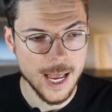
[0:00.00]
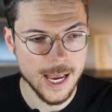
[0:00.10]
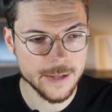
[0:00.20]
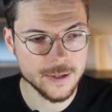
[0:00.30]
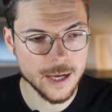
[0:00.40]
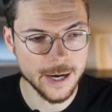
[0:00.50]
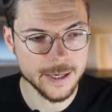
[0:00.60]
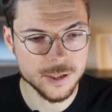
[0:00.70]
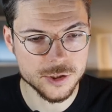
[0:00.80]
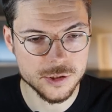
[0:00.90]
And then I
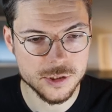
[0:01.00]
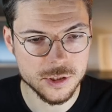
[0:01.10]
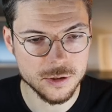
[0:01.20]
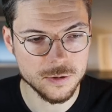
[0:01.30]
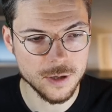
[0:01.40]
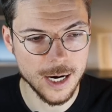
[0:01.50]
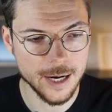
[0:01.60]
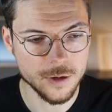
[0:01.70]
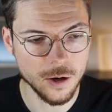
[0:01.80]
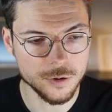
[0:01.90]
can just
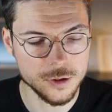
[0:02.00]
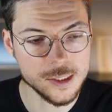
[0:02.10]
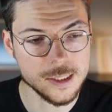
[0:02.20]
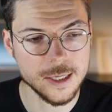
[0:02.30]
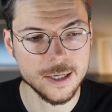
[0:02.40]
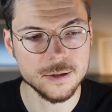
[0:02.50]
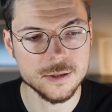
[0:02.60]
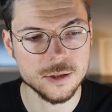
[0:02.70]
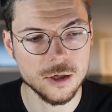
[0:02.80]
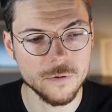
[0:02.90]
add all the
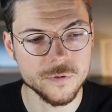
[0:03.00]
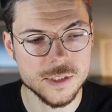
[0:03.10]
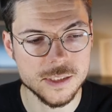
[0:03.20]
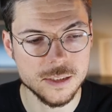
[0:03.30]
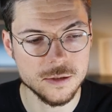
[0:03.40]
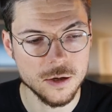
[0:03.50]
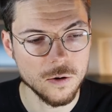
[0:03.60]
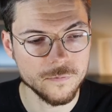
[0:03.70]
details of the scene